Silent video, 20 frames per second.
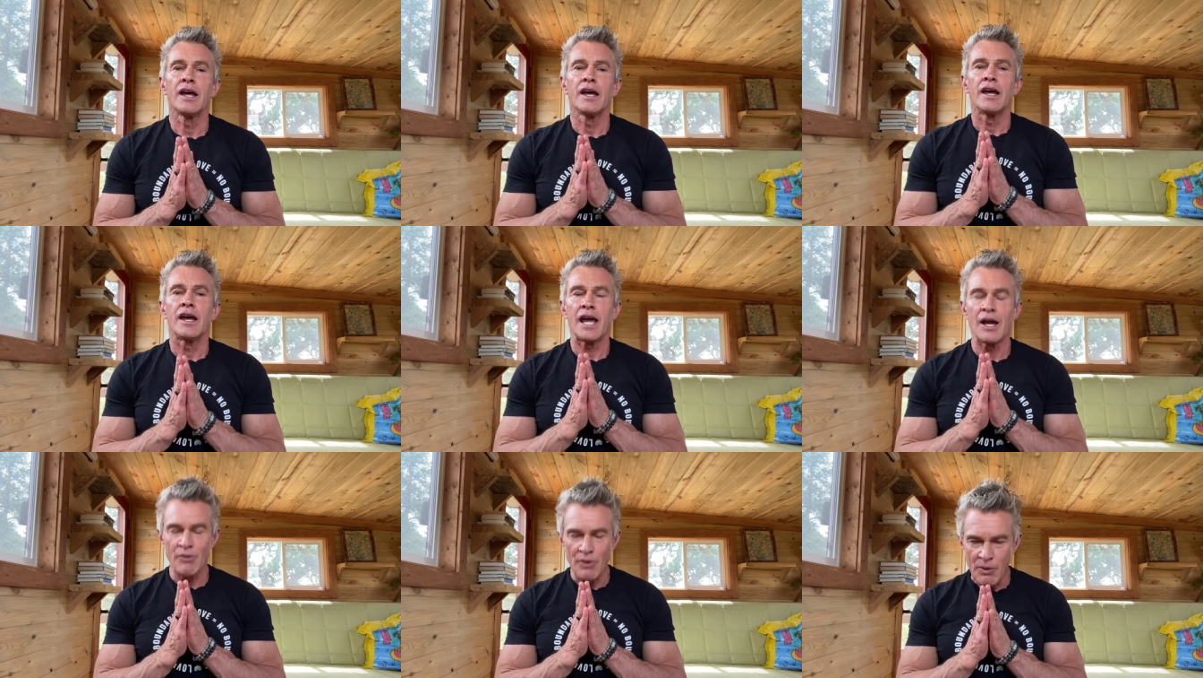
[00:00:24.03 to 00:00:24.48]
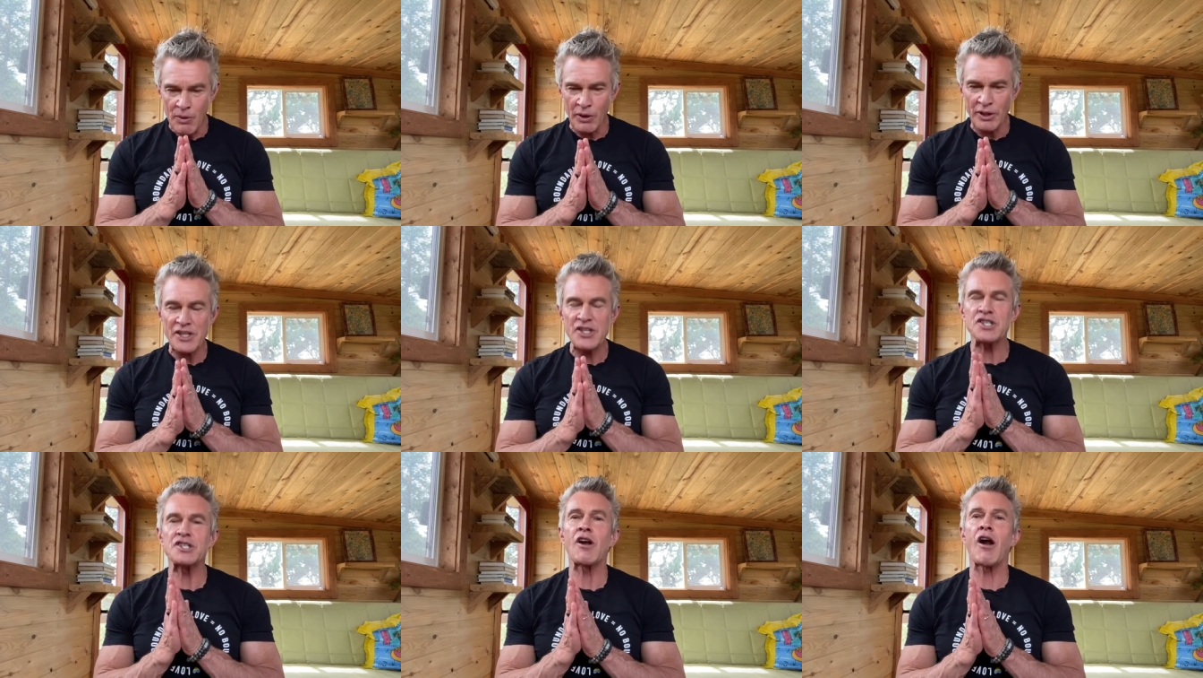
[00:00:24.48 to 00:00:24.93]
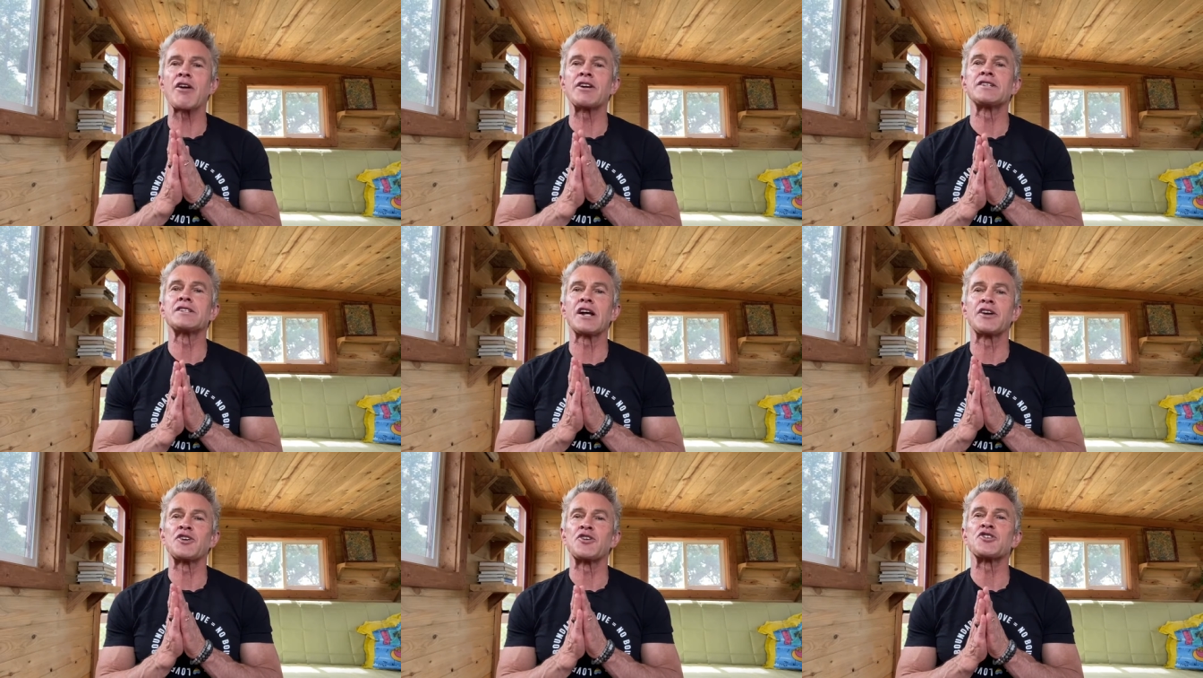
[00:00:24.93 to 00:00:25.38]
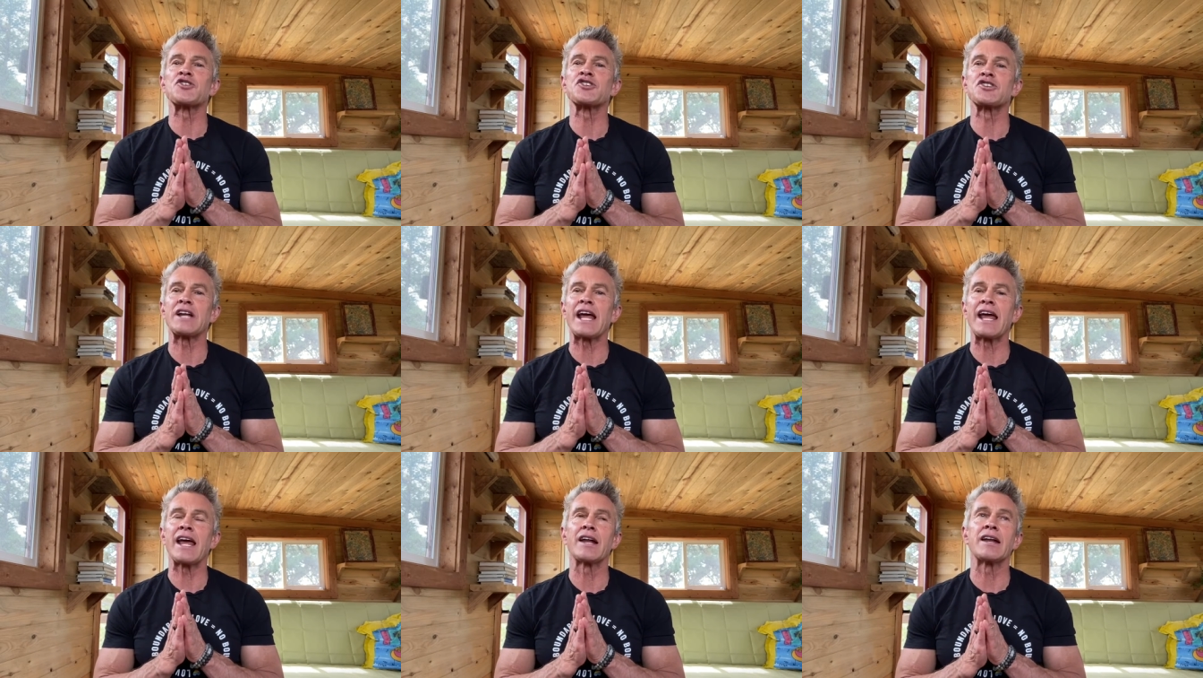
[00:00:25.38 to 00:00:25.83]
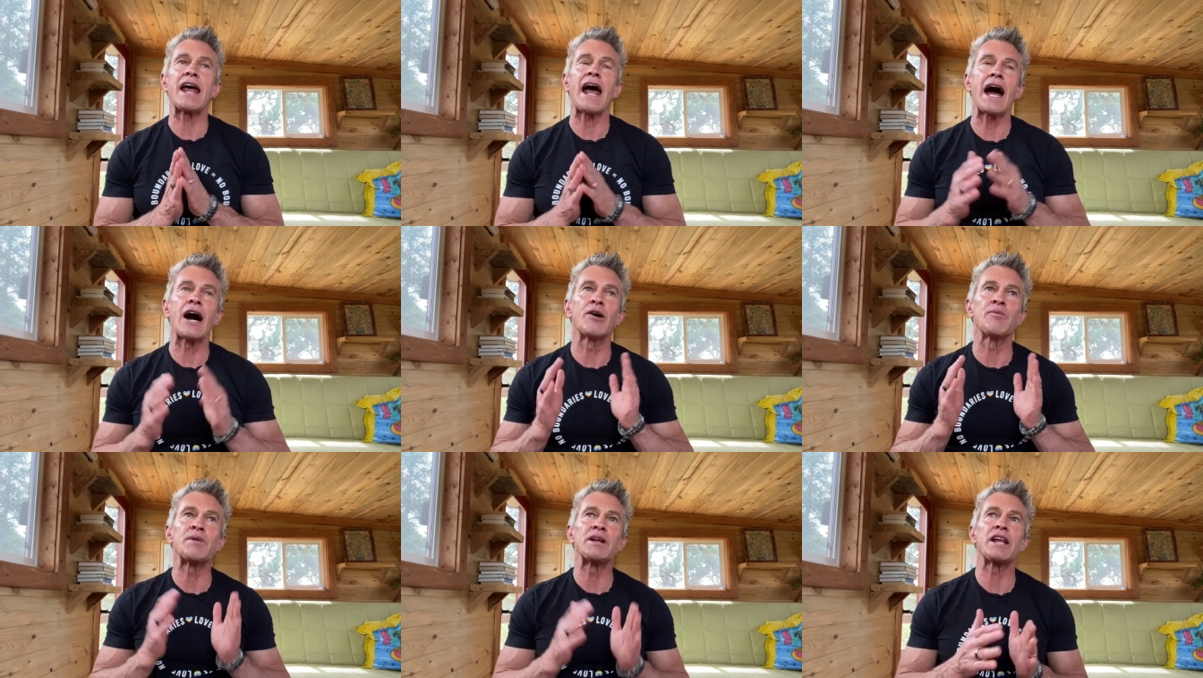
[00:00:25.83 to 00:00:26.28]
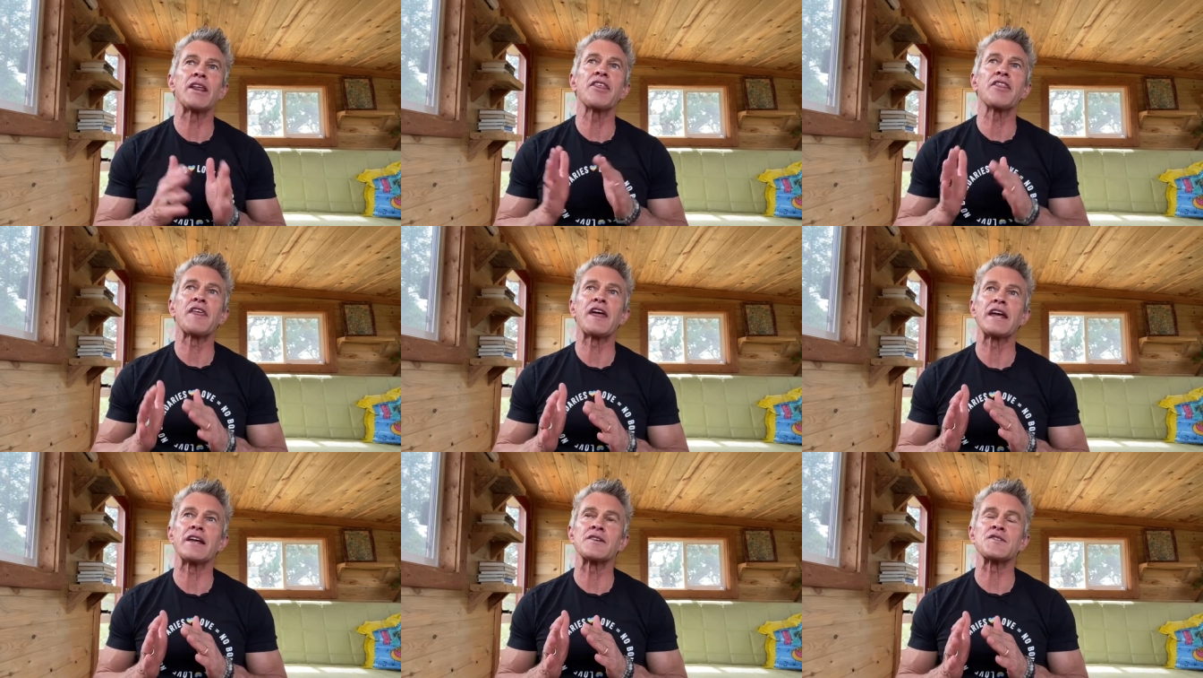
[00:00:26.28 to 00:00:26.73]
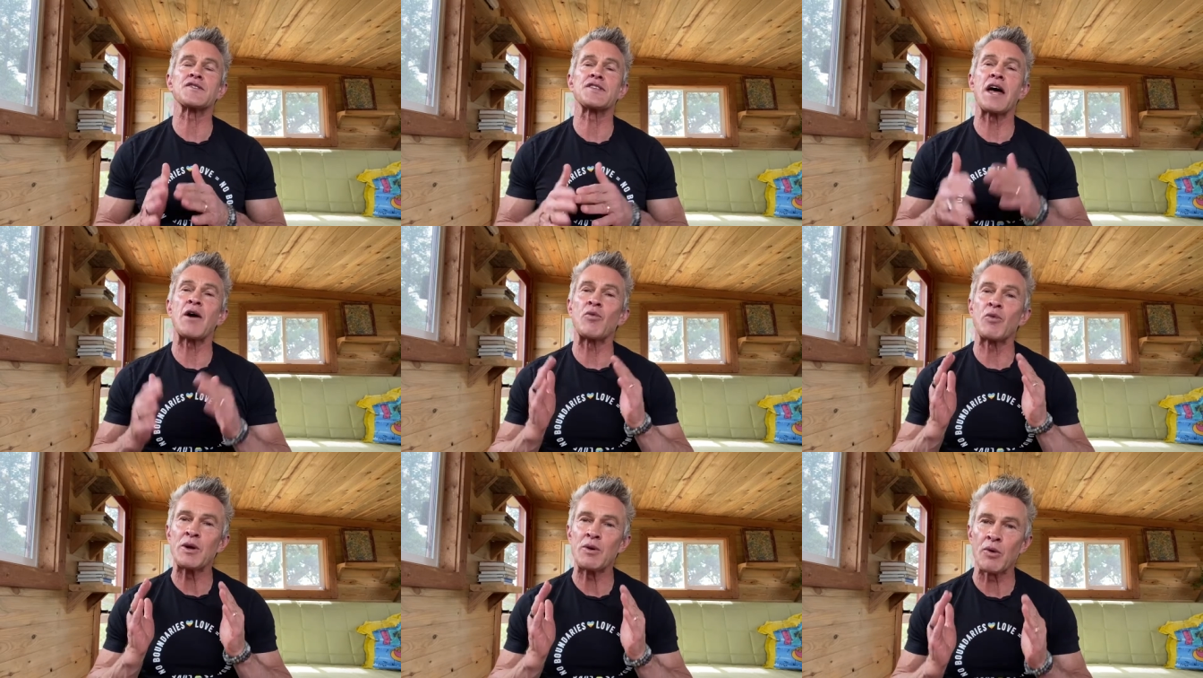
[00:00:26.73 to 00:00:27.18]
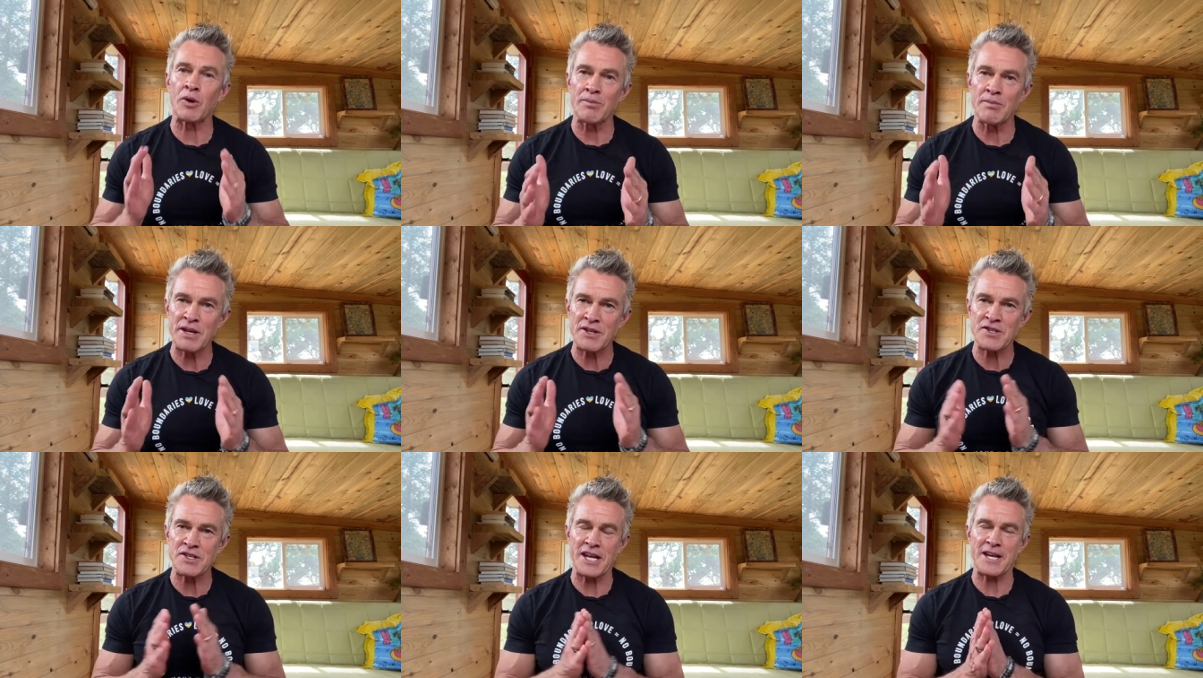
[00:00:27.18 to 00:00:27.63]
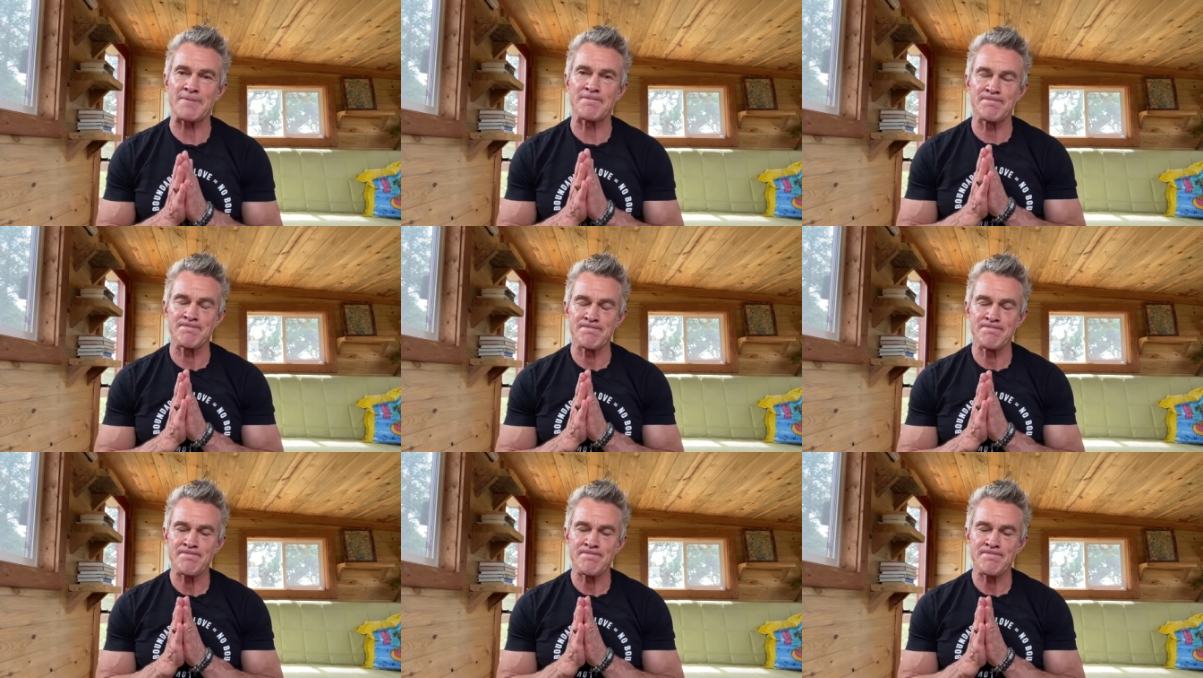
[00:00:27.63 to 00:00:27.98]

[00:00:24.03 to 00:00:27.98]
and we really started to understand how many things that we were missing.